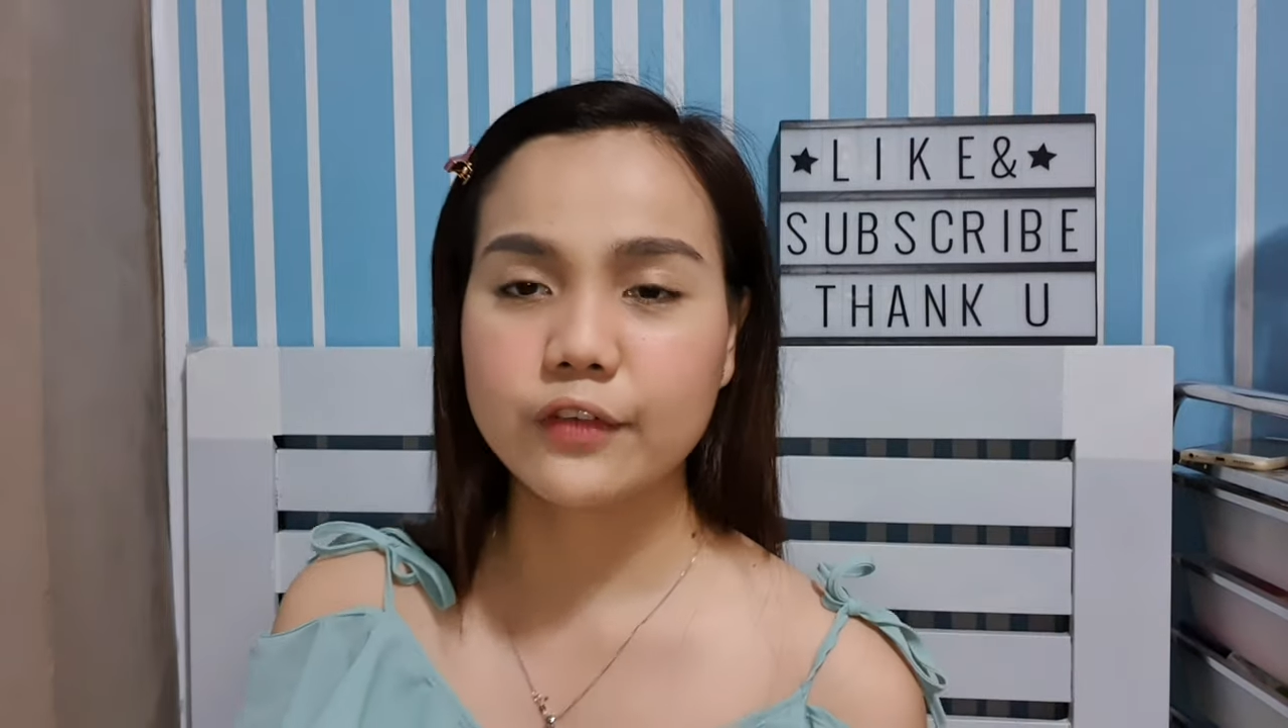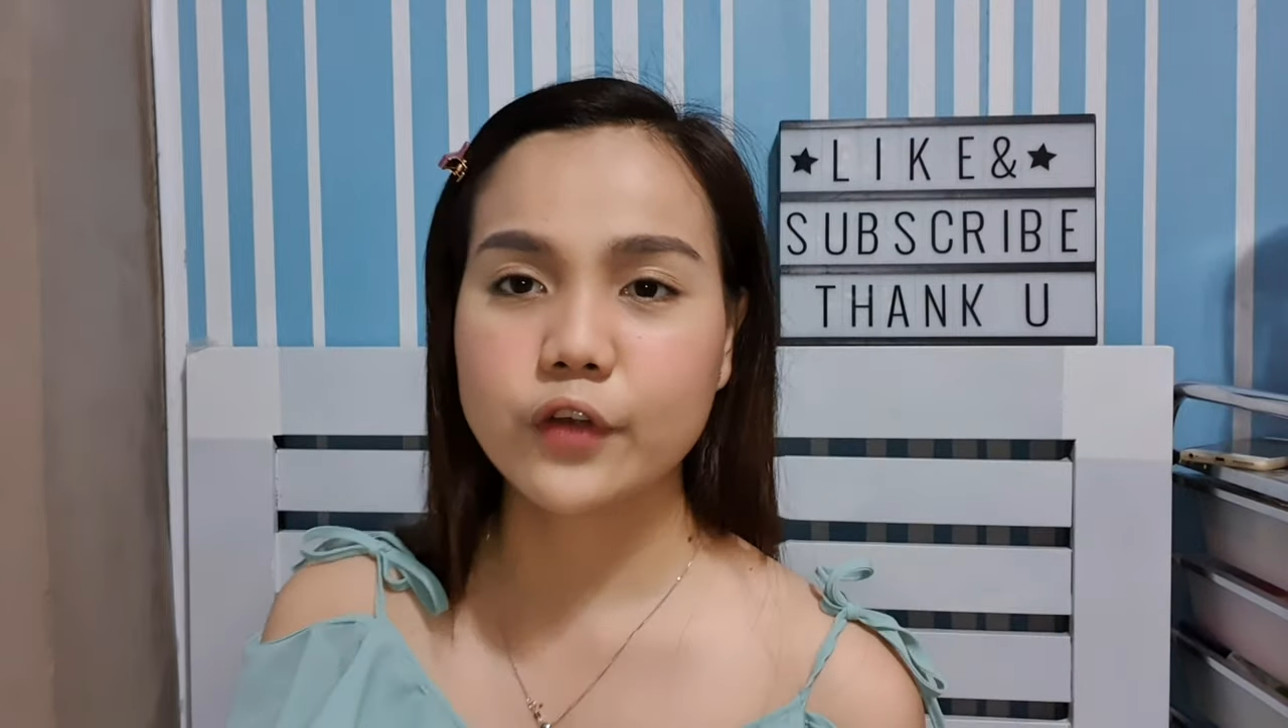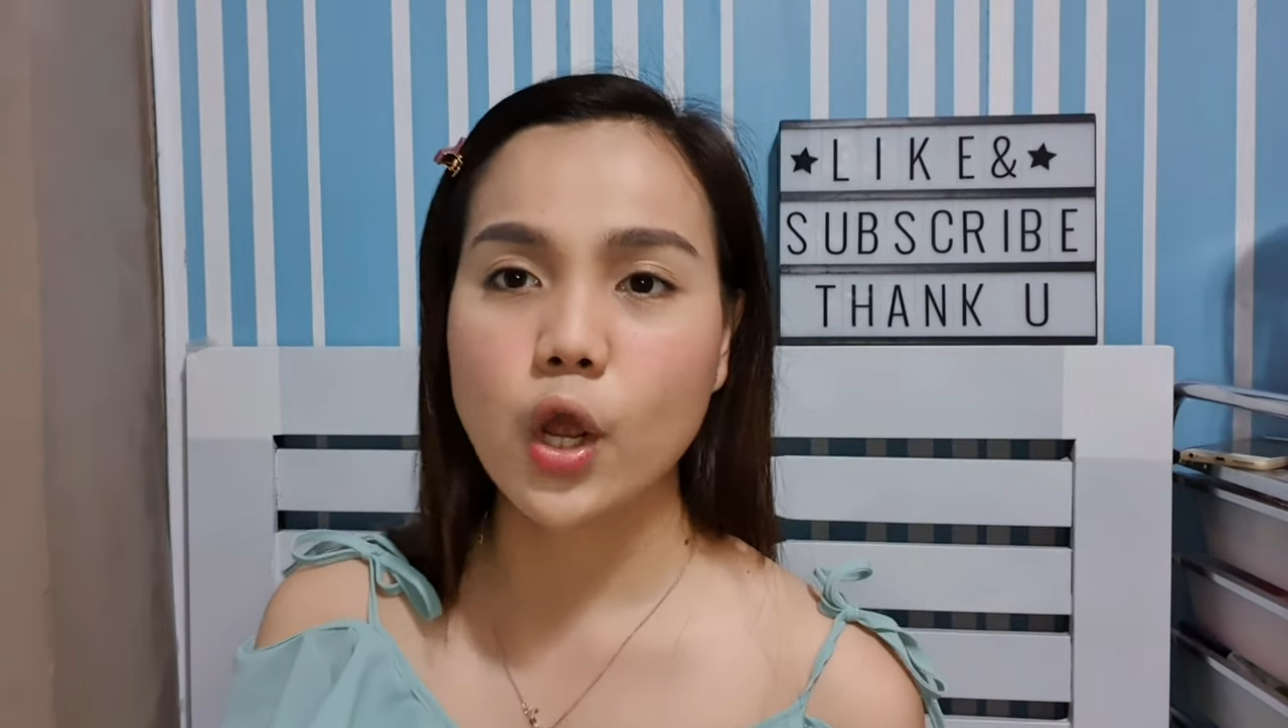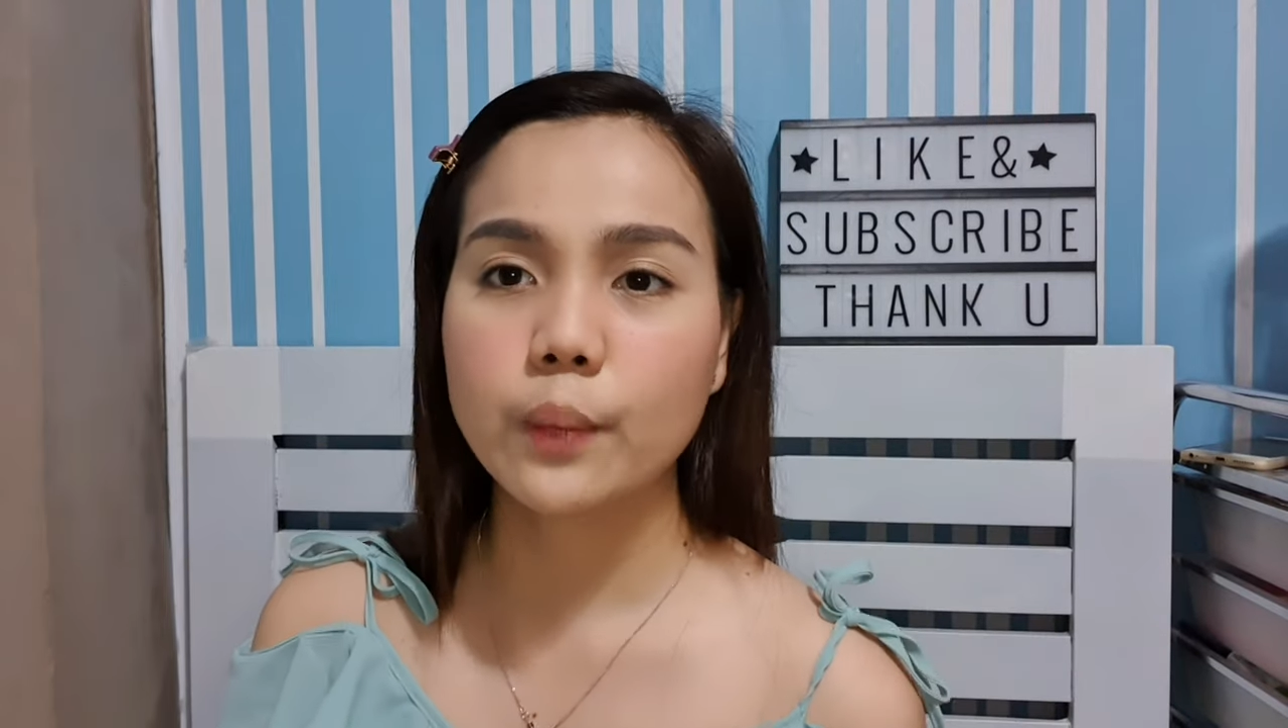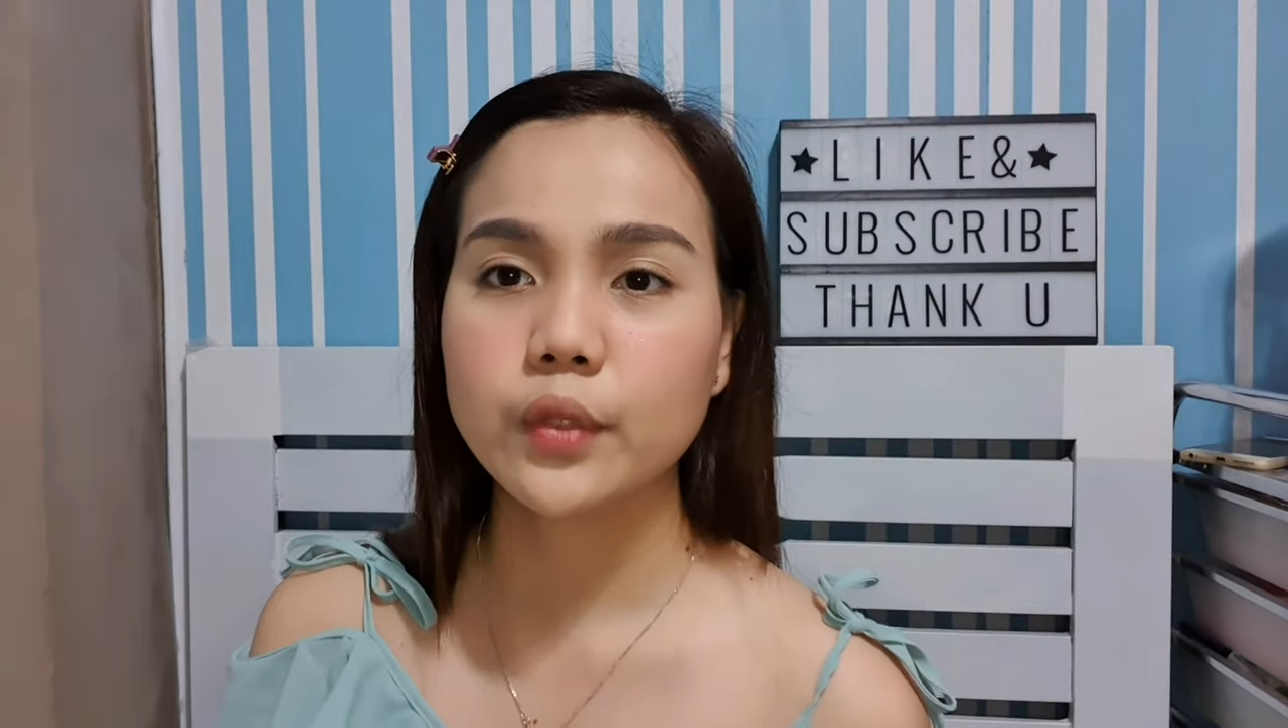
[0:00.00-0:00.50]

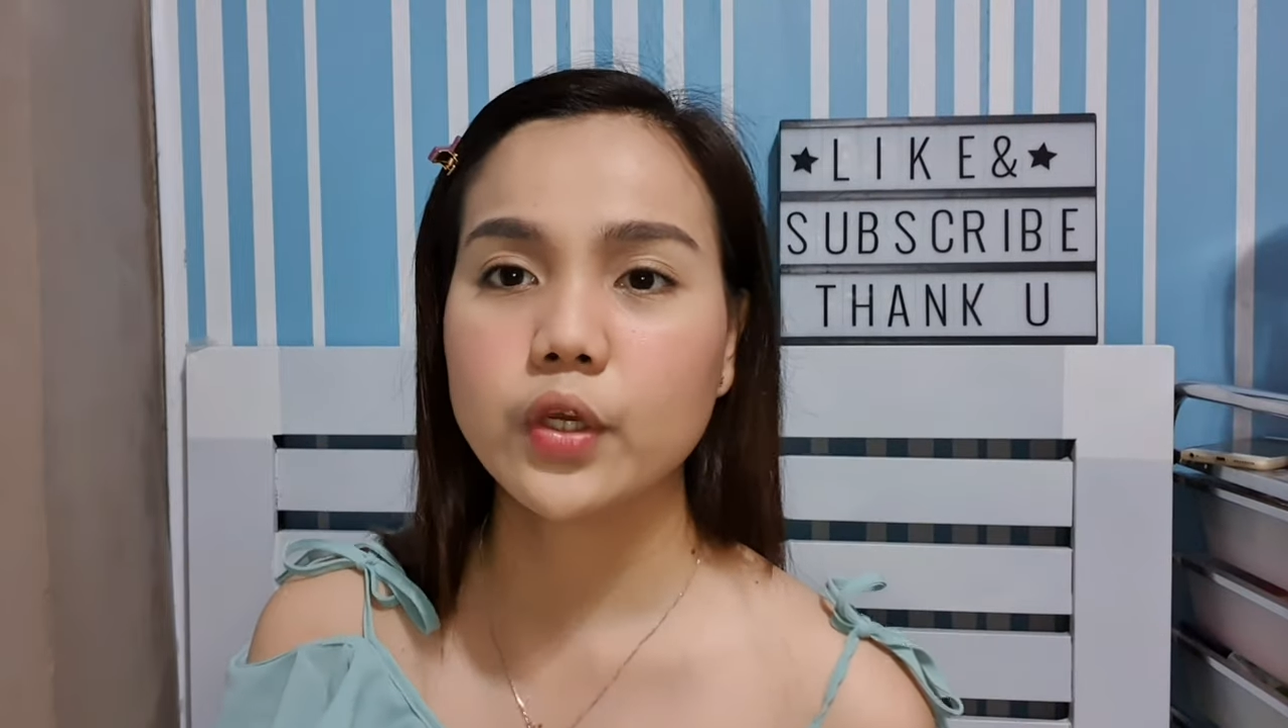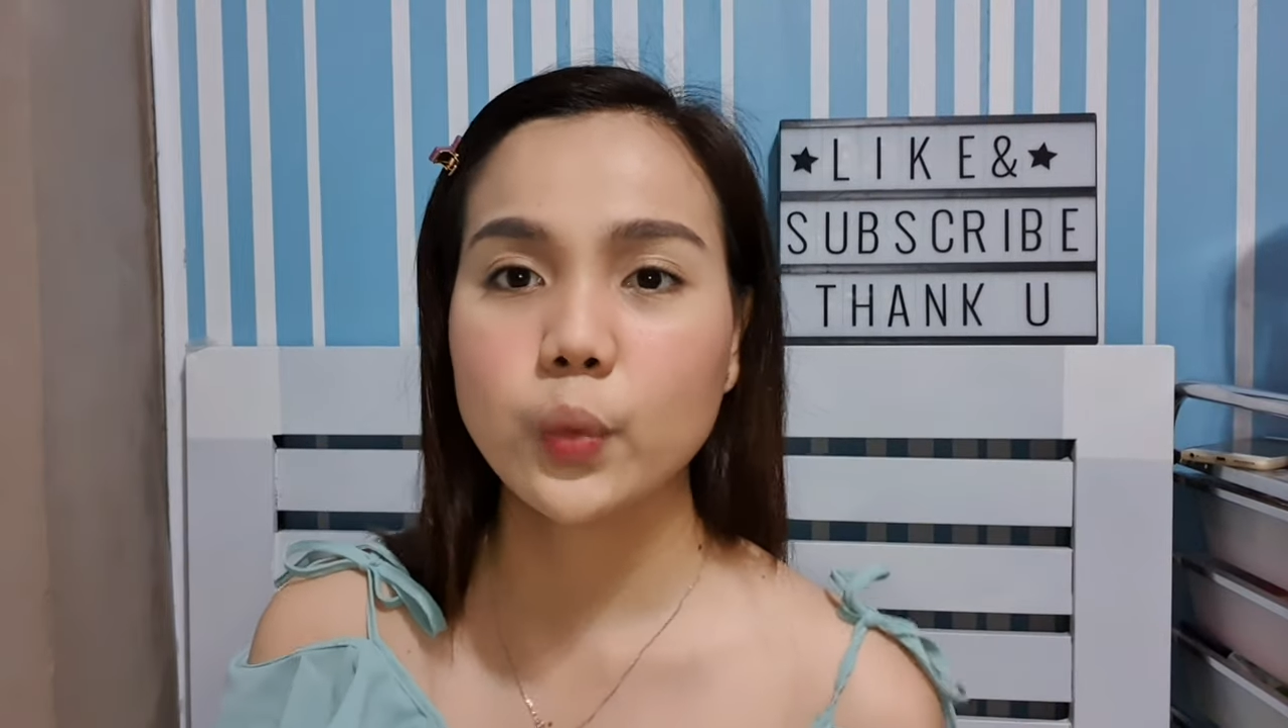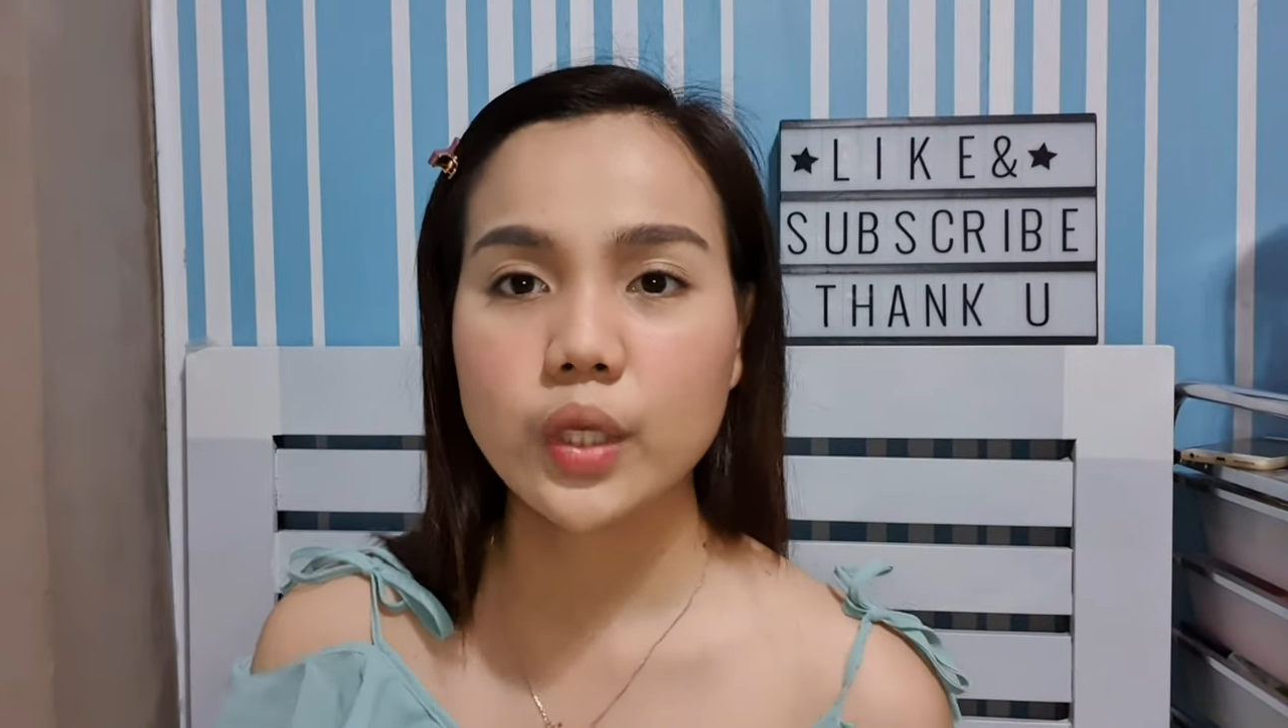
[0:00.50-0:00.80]
from the